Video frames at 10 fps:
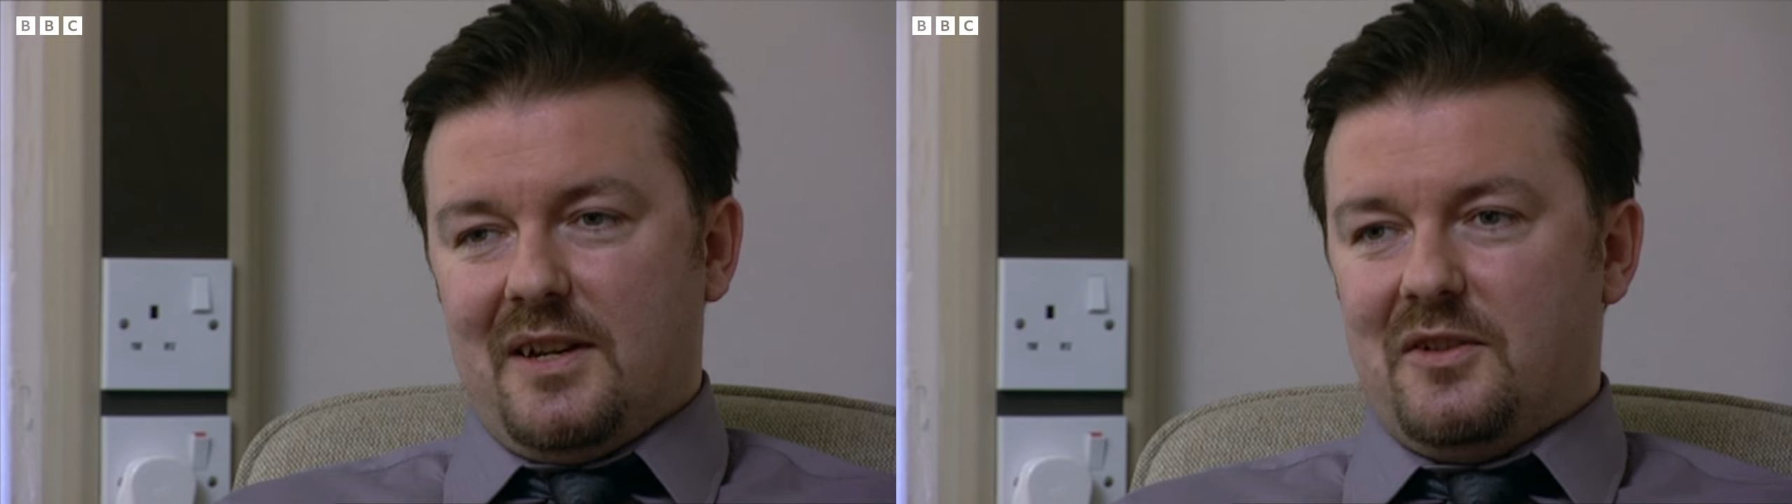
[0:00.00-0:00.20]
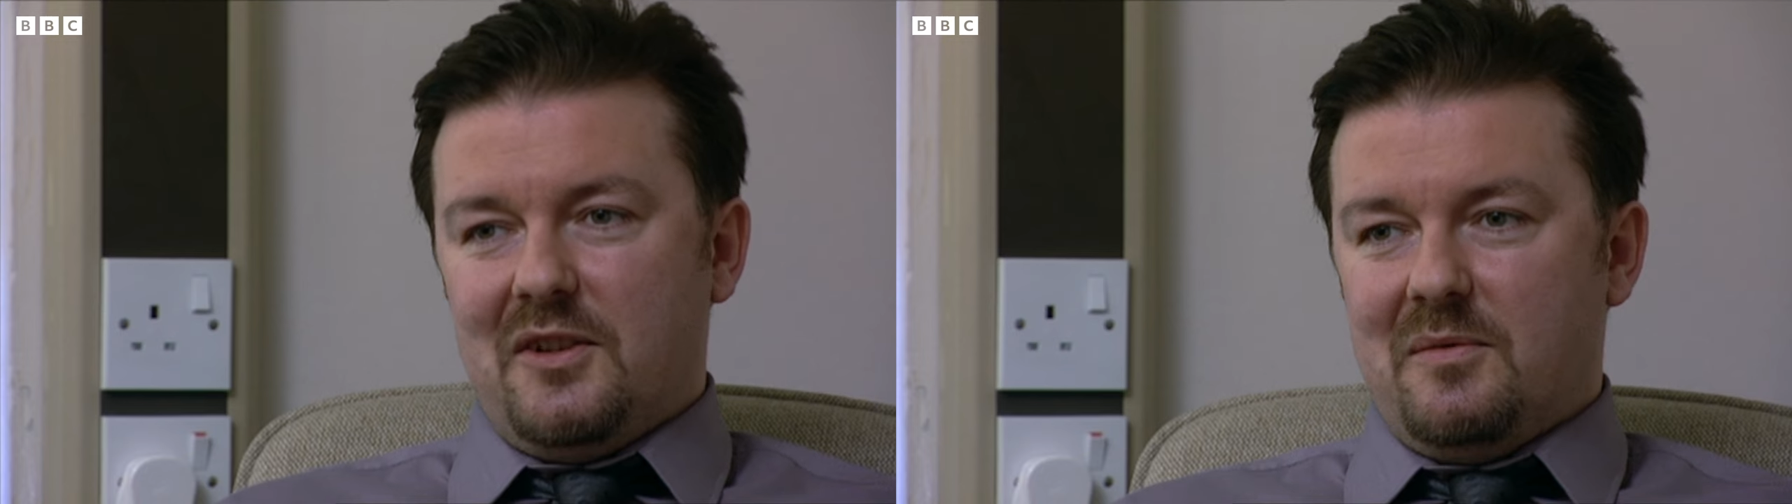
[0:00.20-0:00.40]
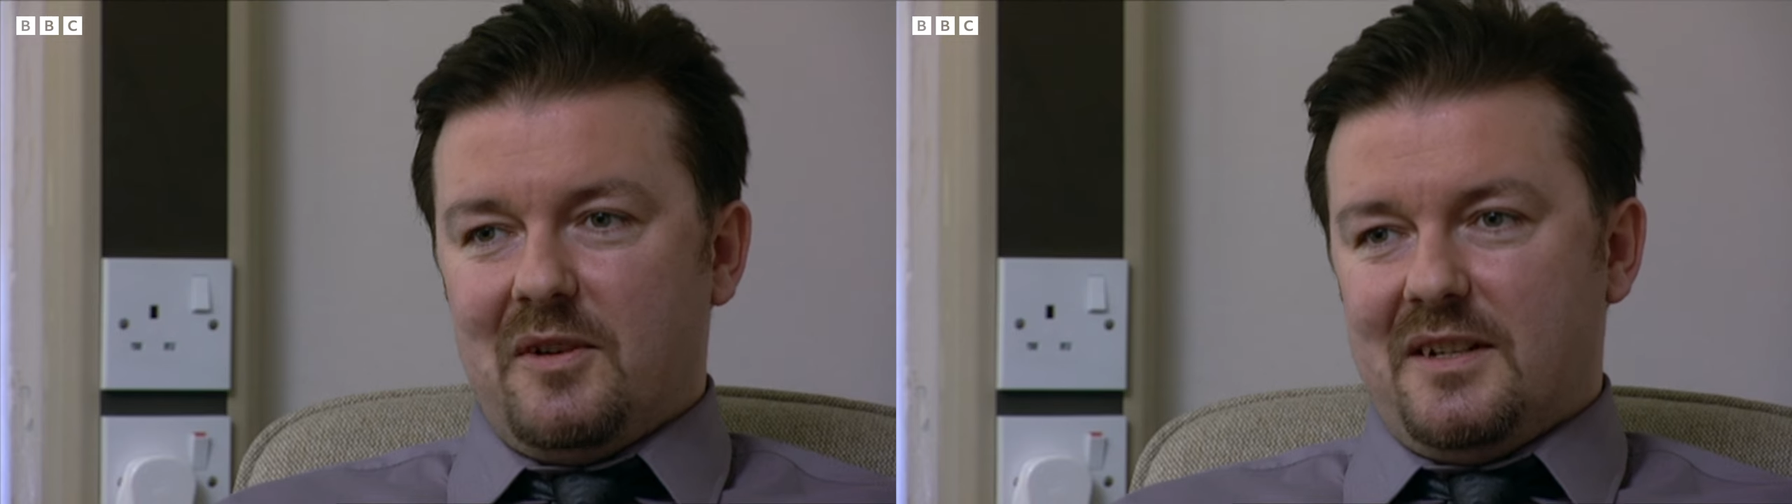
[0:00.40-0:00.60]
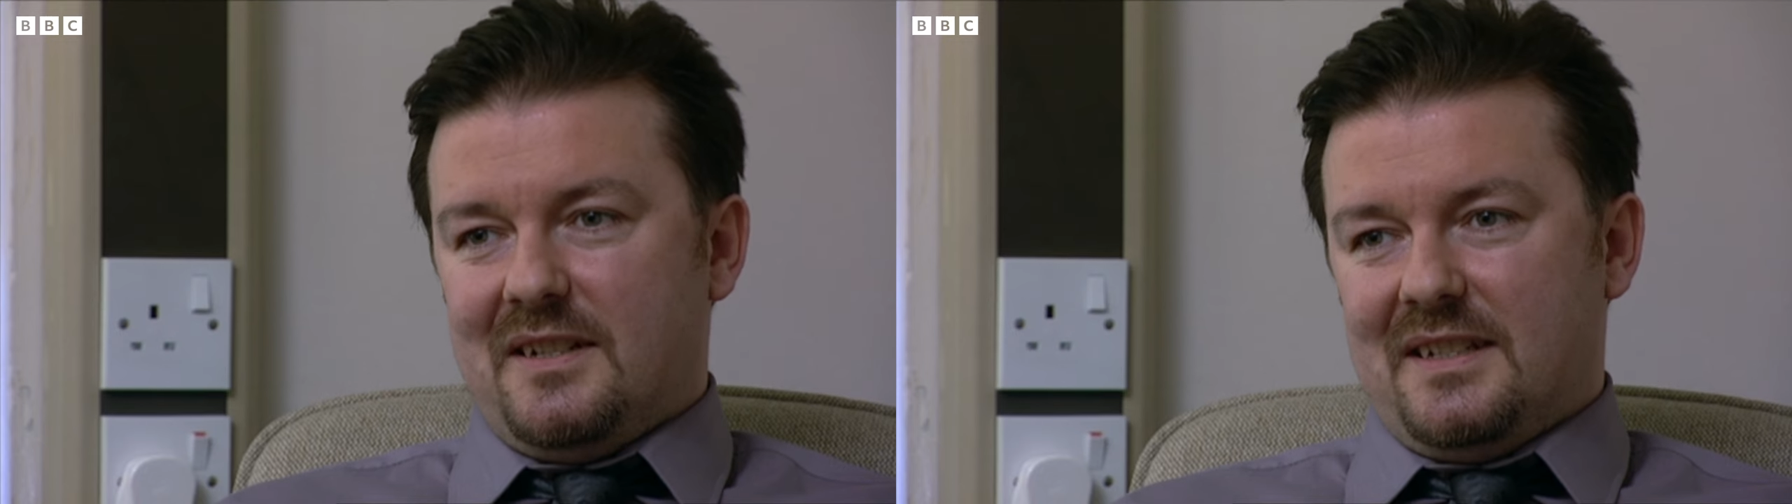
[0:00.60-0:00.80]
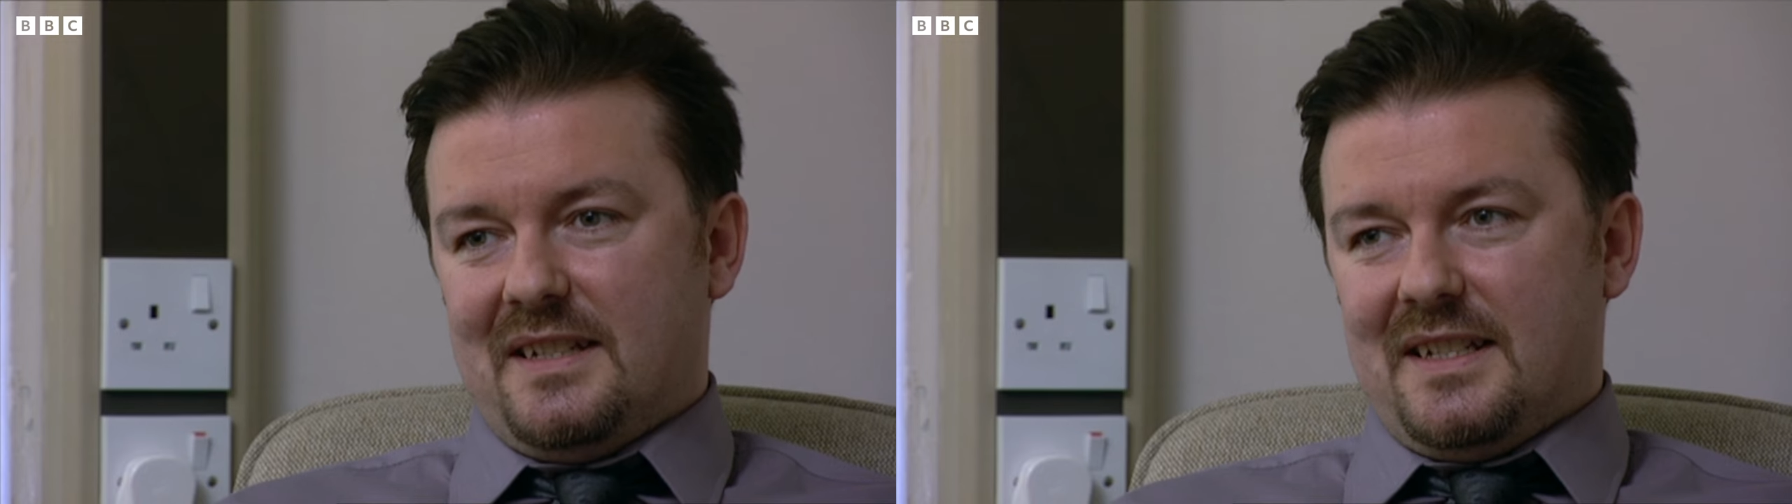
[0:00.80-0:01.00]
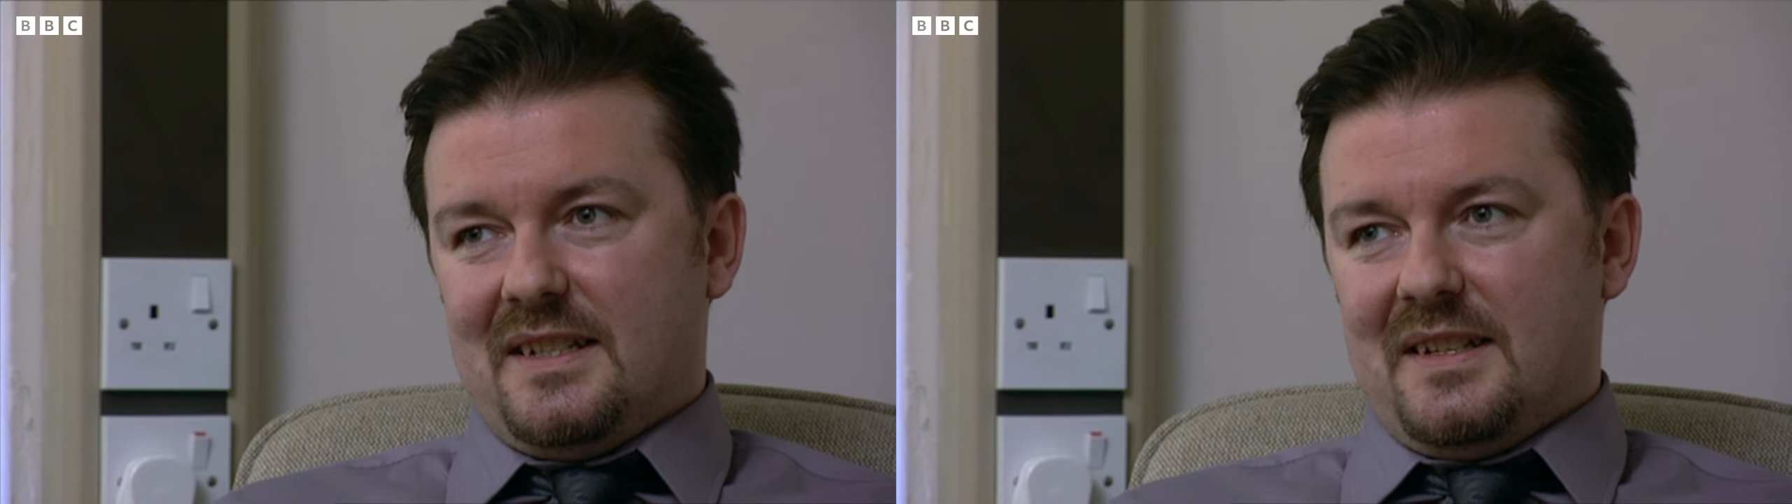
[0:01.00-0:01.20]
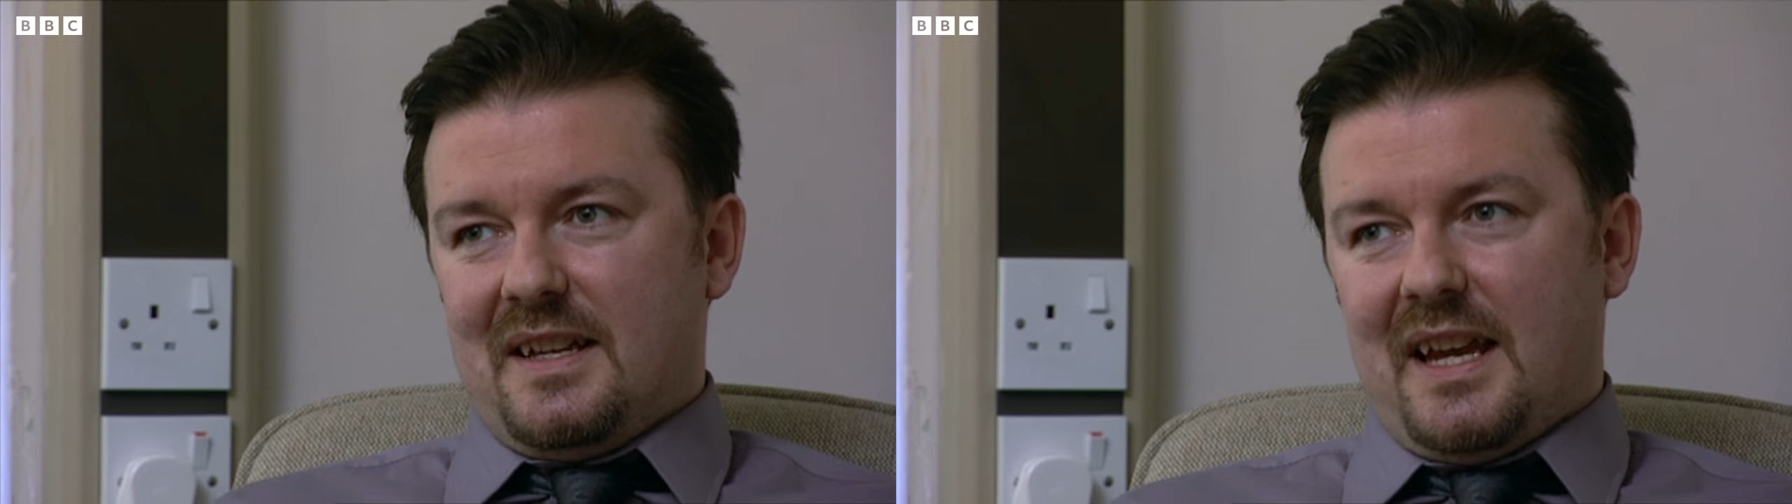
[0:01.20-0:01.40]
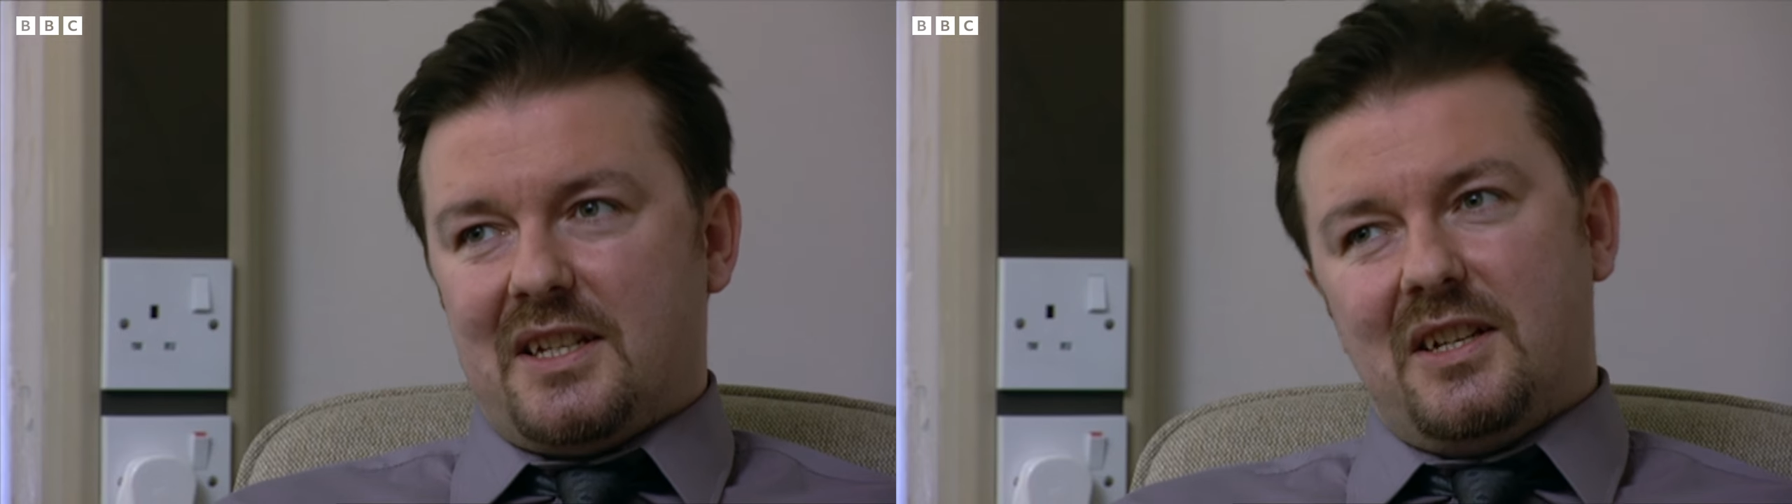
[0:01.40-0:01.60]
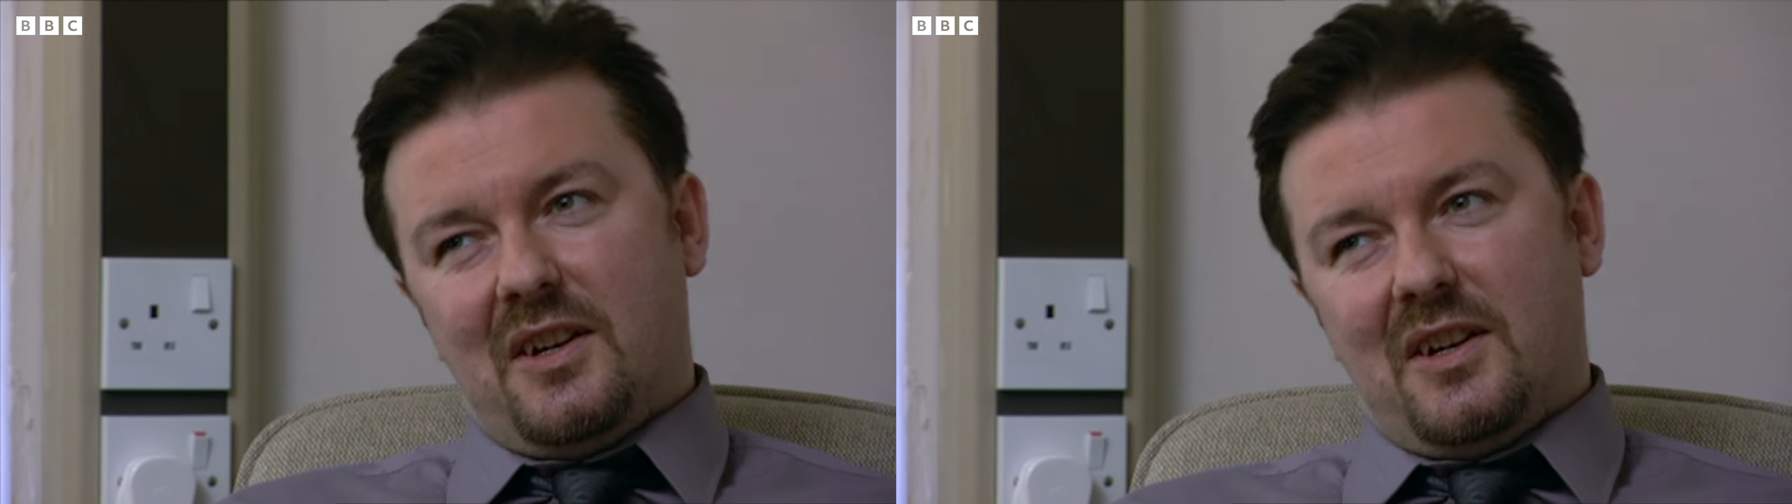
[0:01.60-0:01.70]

Do what? Actually,